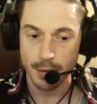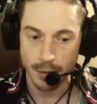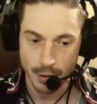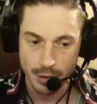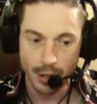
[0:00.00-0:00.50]

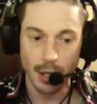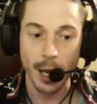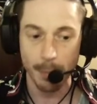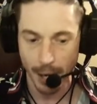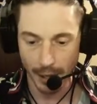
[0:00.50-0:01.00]
There's a
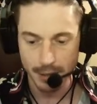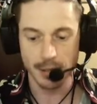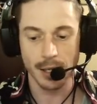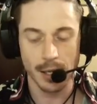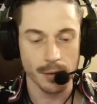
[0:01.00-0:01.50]
lot packed into
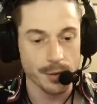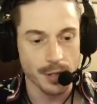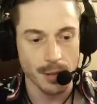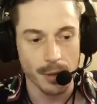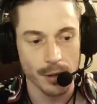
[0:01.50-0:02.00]
that little
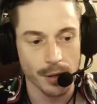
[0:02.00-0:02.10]
statement right